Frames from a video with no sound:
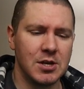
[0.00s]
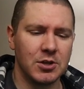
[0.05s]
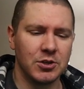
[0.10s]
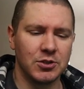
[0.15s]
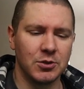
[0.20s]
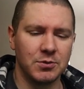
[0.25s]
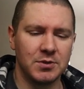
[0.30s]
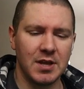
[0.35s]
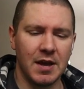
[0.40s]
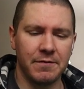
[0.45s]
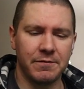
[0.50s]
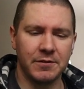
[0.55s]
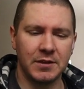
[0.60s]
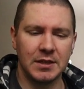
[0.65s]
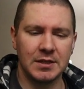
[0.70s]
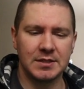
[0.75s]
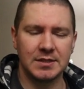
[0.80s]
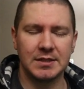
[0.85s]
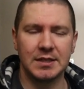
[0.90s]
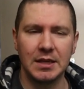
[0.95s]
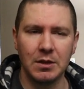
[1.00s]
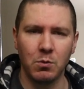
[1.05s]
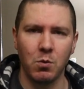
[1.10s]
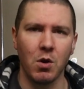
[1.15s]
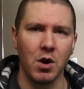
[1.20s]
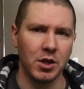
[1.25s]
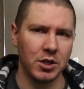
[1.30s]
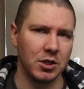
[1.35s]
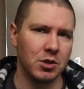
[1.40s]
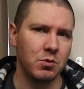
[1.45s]
So definitely see
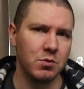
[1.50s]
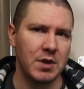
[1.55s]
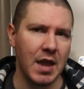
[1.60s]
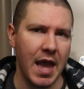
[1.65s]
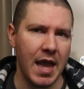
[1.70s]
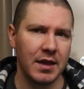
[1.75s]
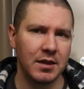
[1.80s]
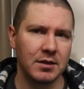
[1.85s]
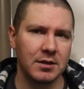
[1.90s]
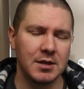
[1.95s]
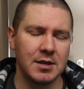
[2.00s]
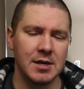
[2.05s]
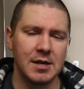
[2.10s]
what you get.